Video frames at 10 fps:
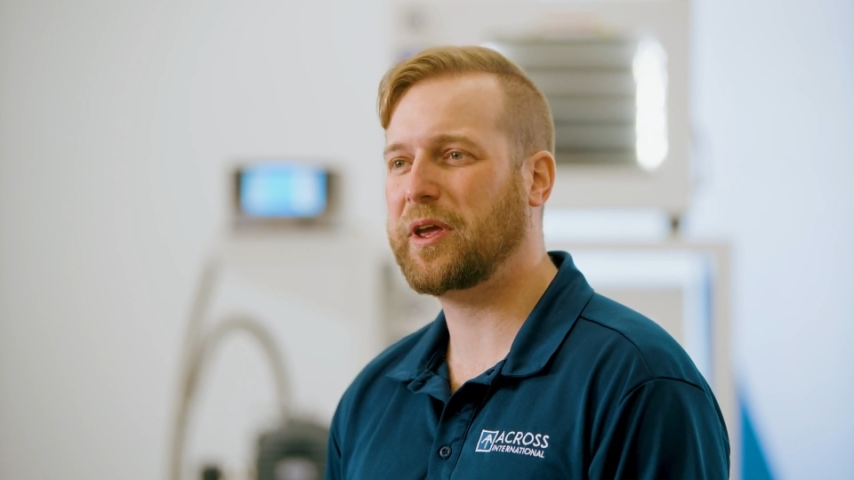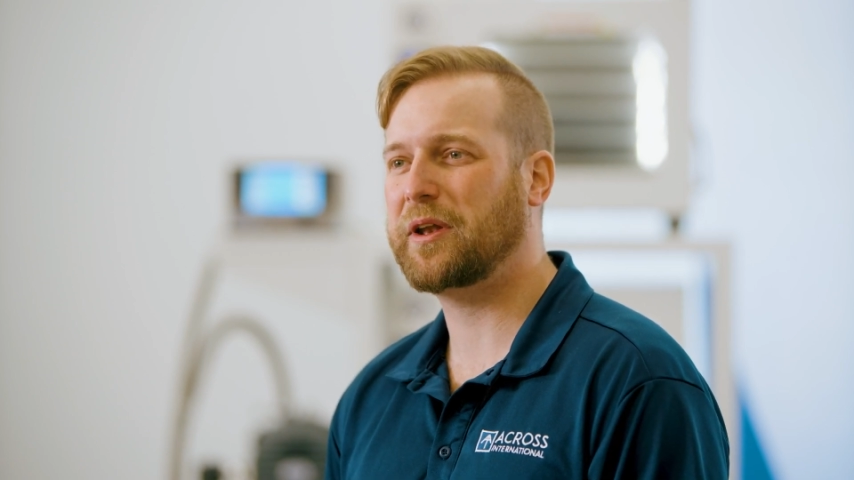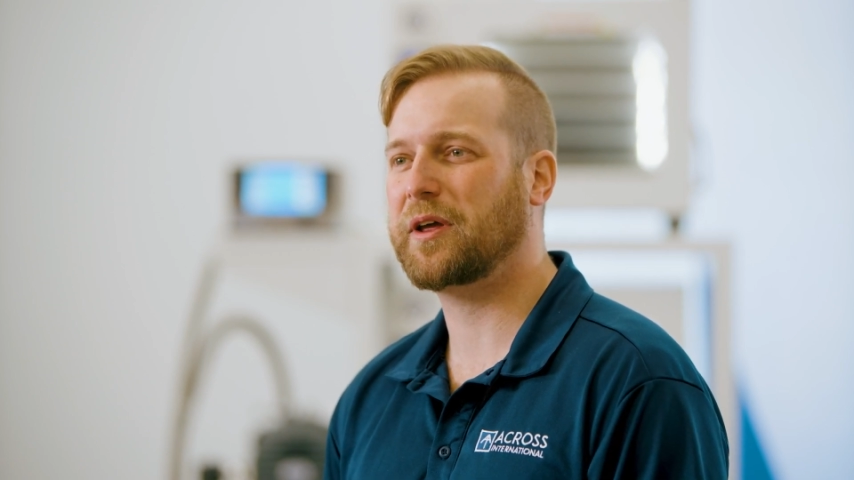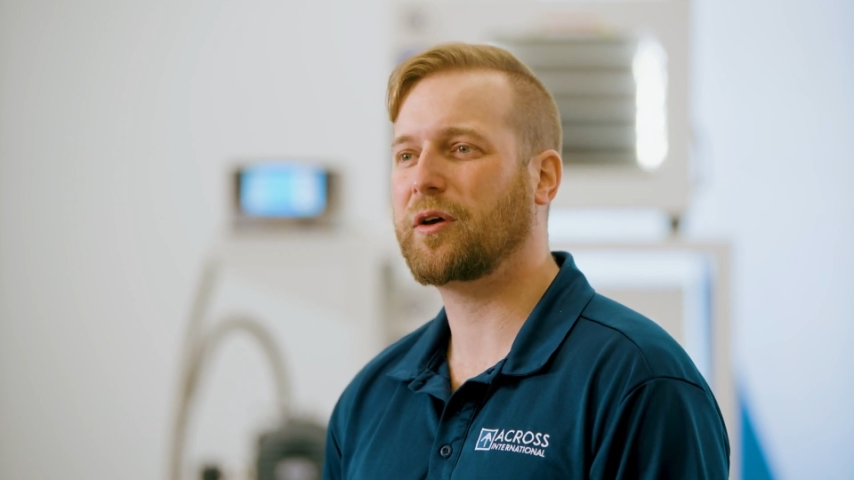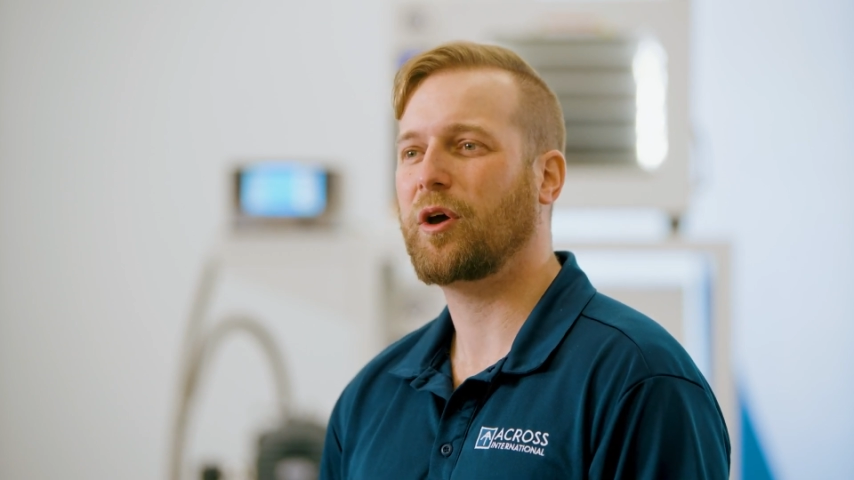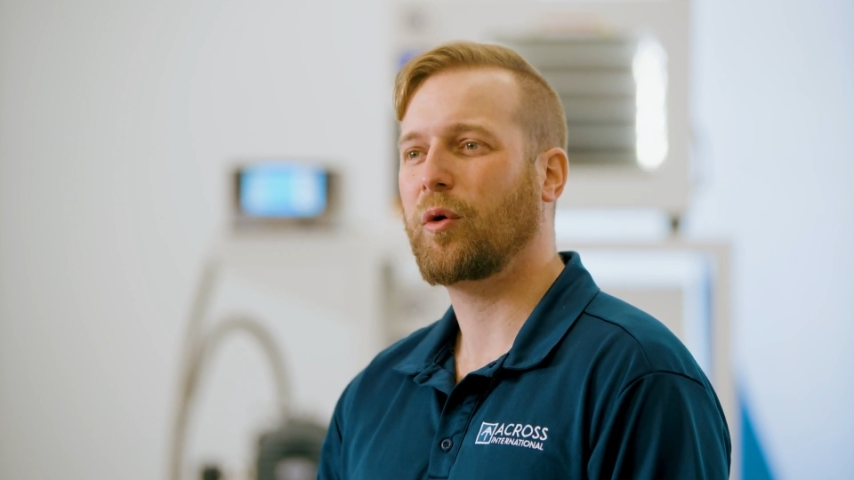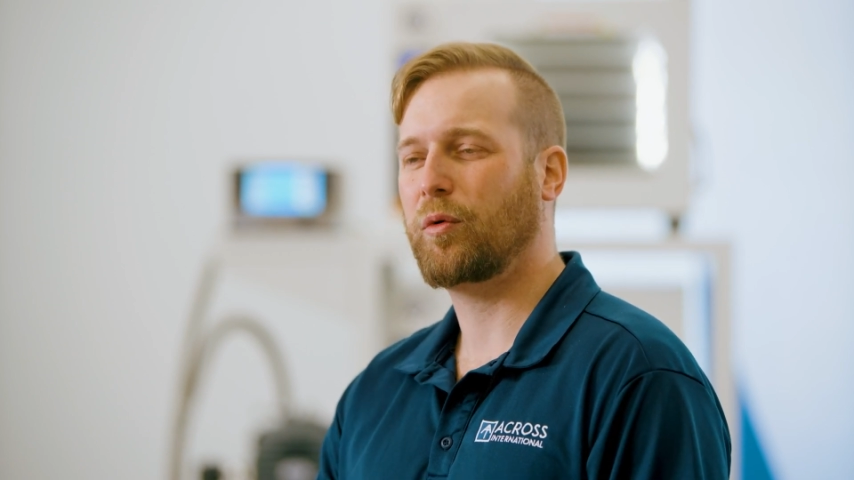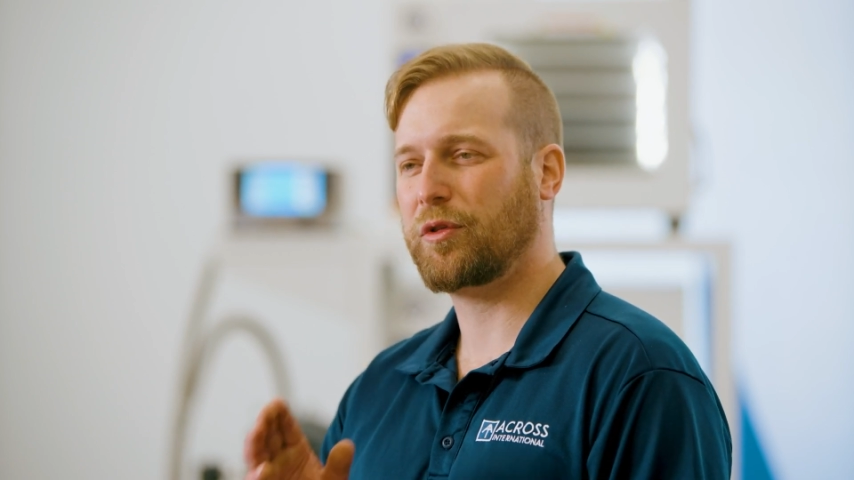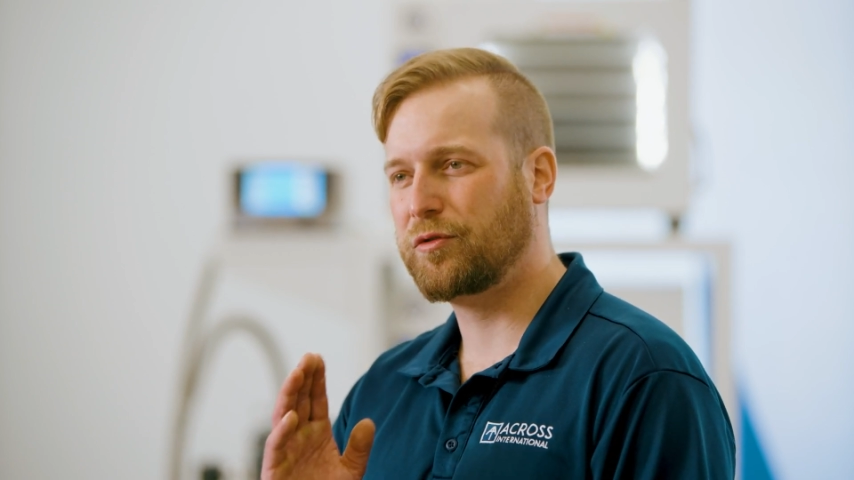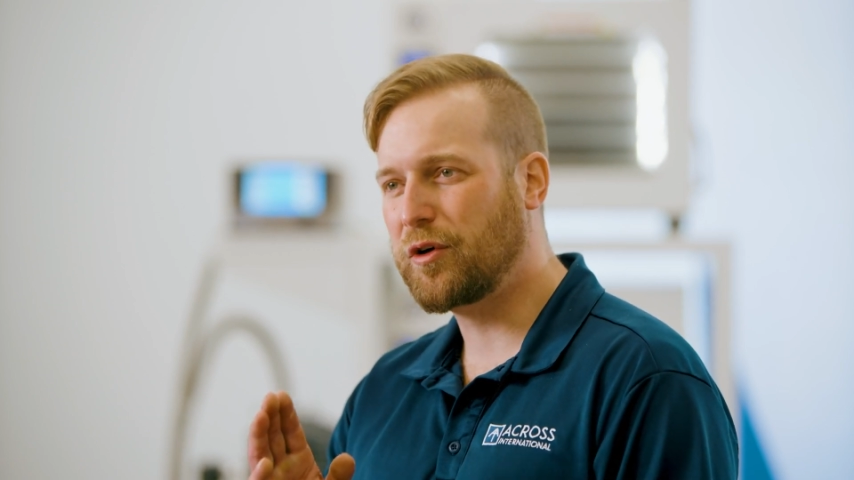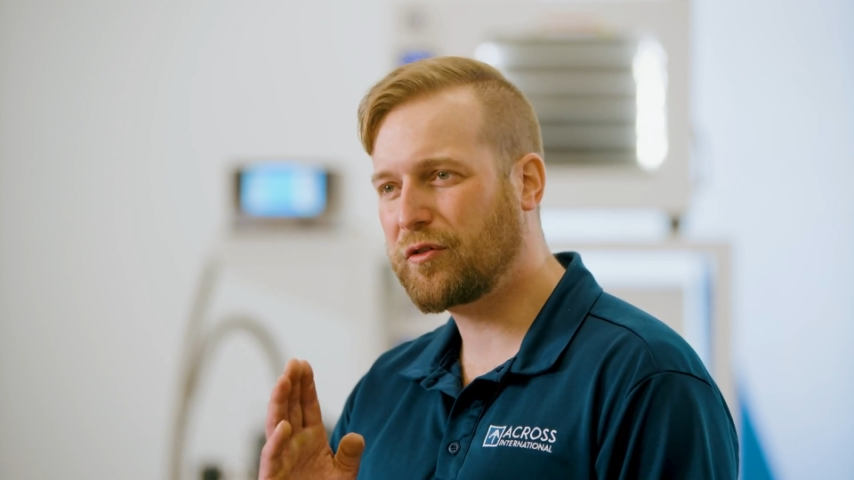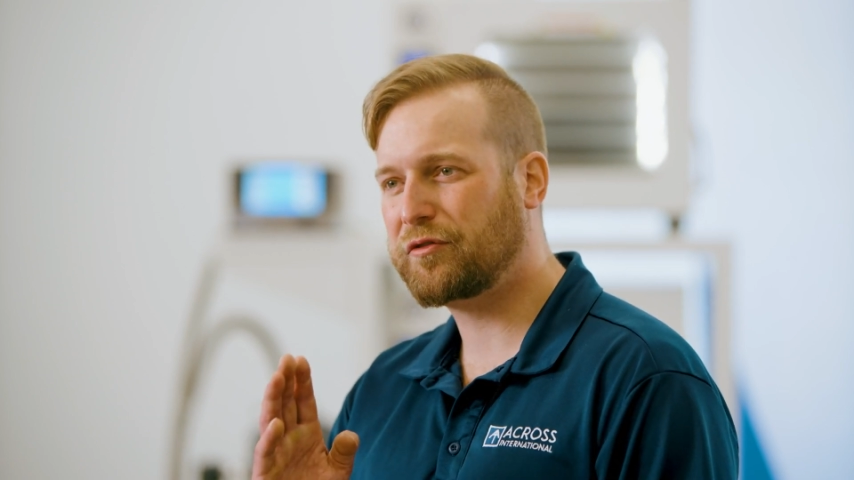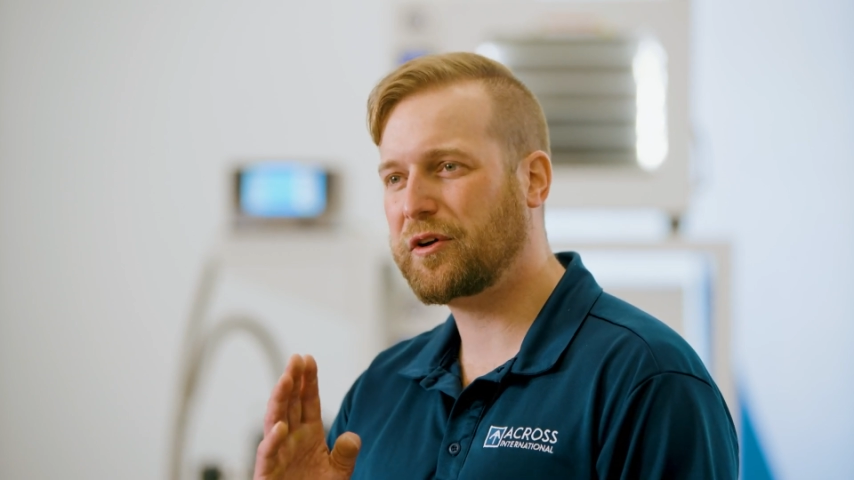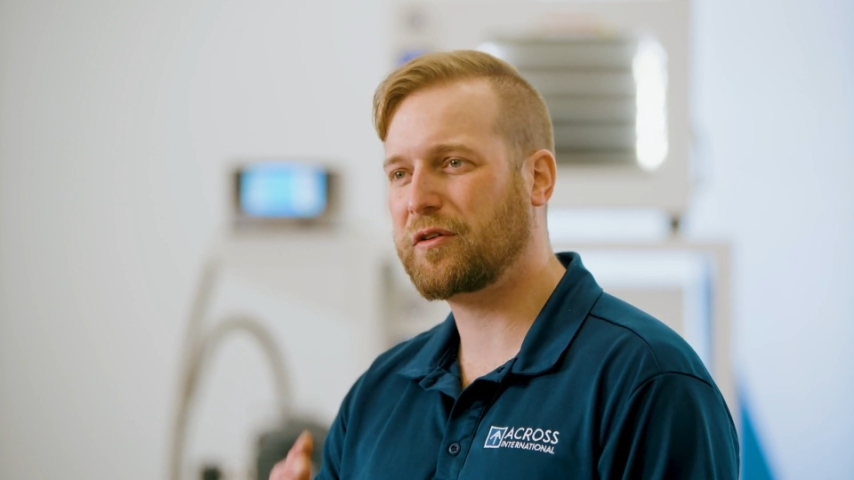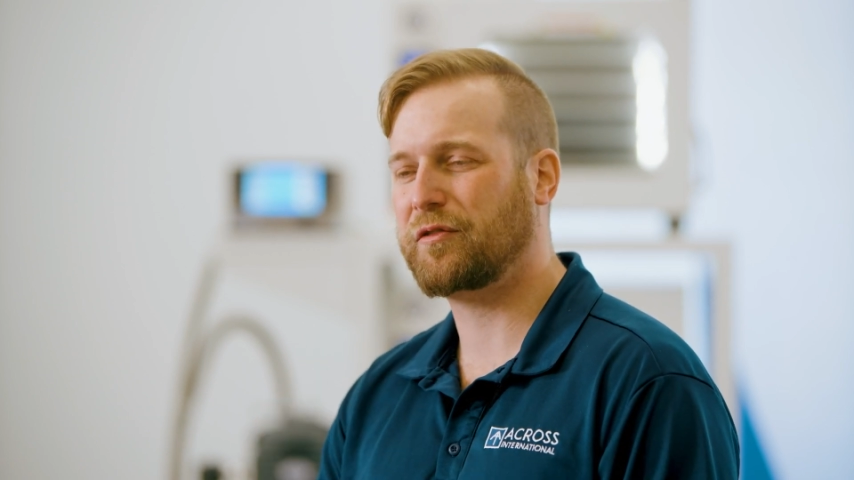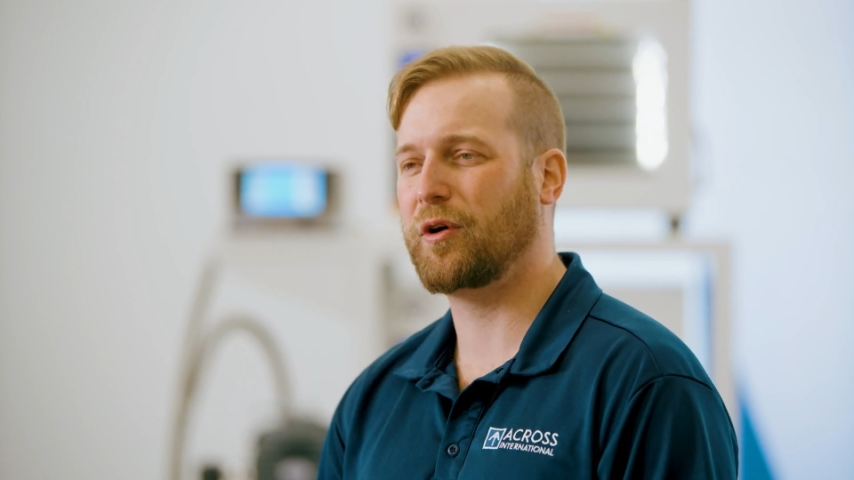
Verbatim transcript: heating with no fear of